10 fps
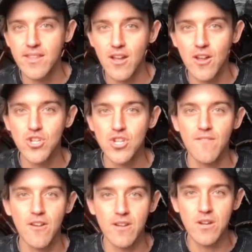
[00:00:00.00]
I was just
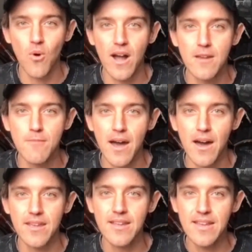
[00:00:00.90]
very quiet about
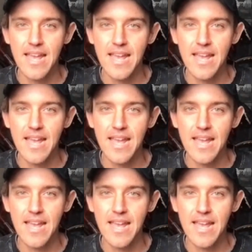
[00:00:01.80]
it.